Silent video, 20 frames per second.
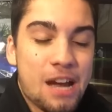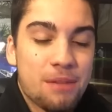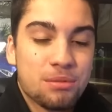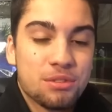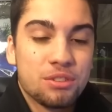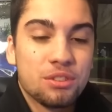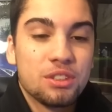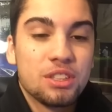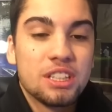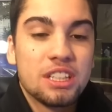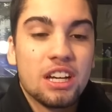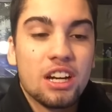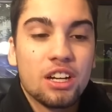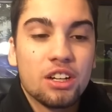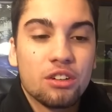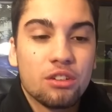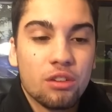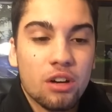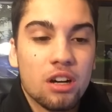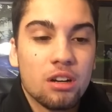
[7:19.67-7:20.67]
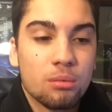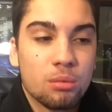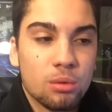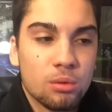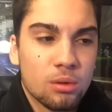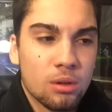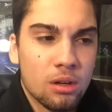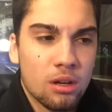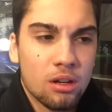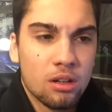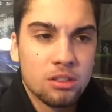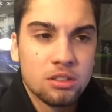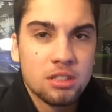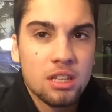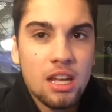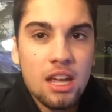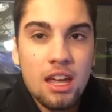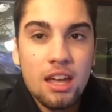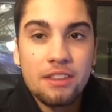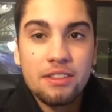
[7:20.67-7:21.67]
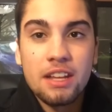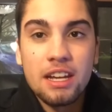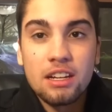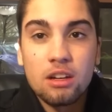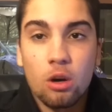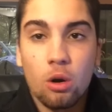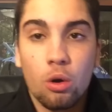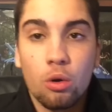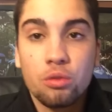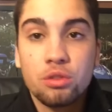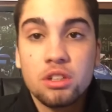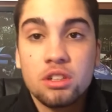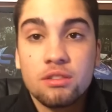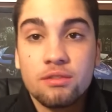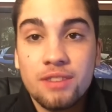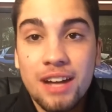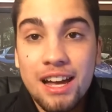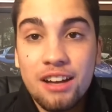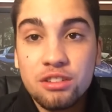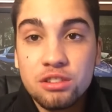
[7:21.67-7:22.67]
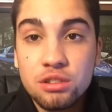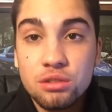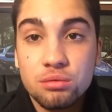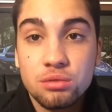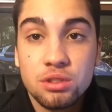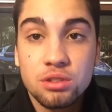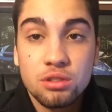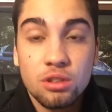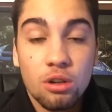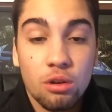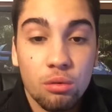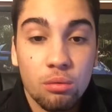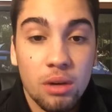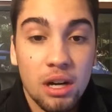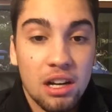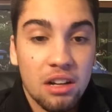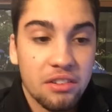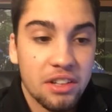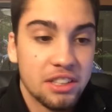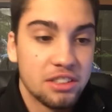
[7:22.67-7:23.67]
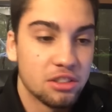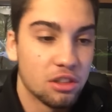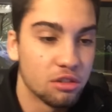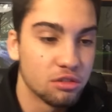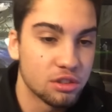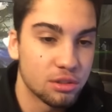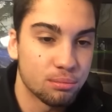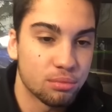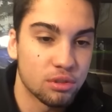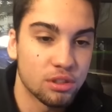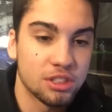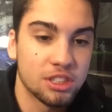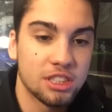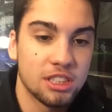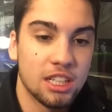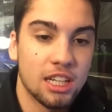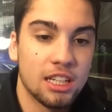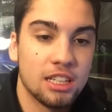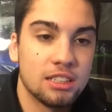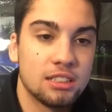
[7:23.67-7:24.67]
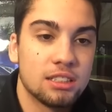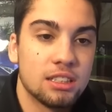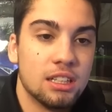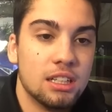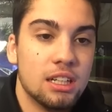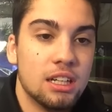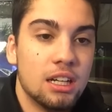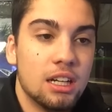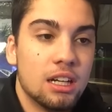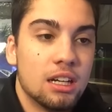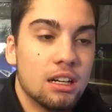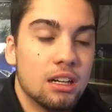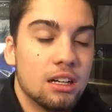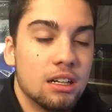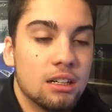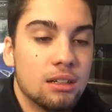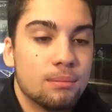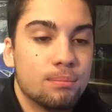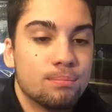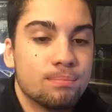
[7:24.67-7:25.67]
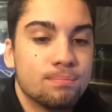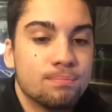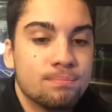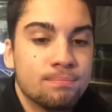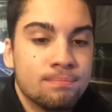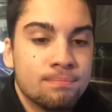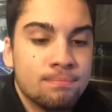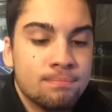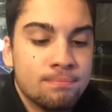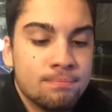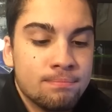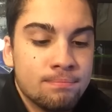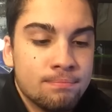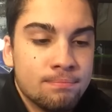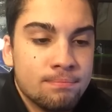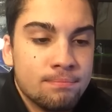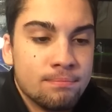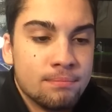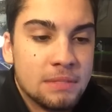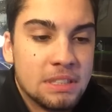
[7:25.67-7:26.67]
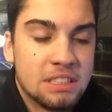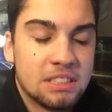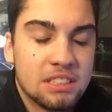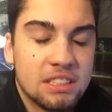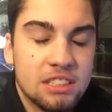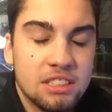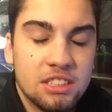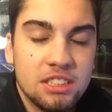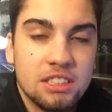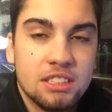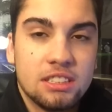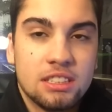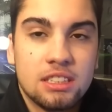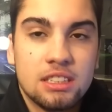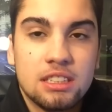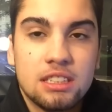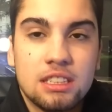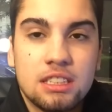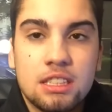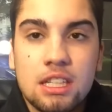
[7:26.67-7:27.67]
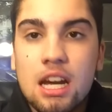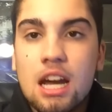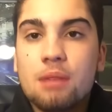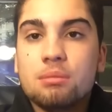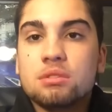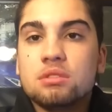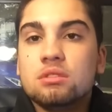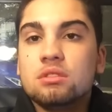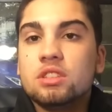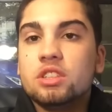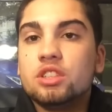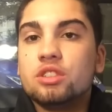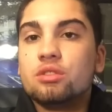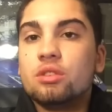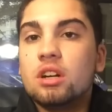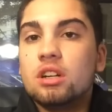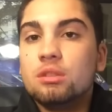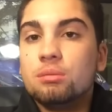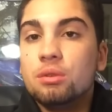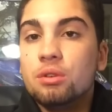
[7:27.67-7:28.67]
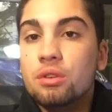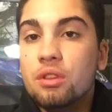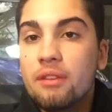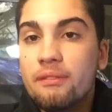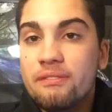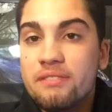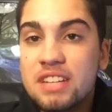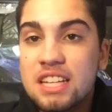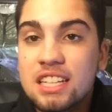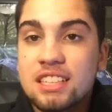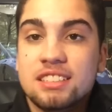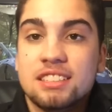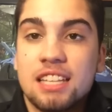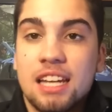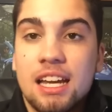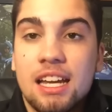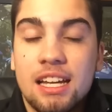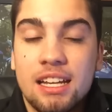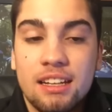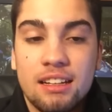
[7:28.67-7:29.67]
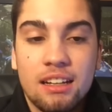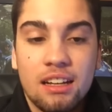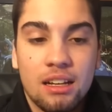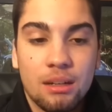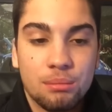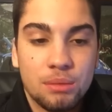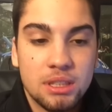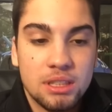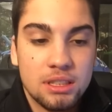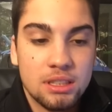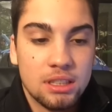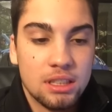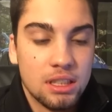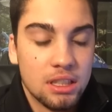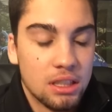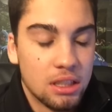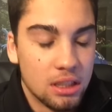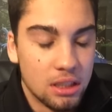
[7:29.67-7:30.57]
absolutely incredible cars, and they hold their value so well. They don't depreciate. Um, the CGT, absolutely incredible. The V10, I mean,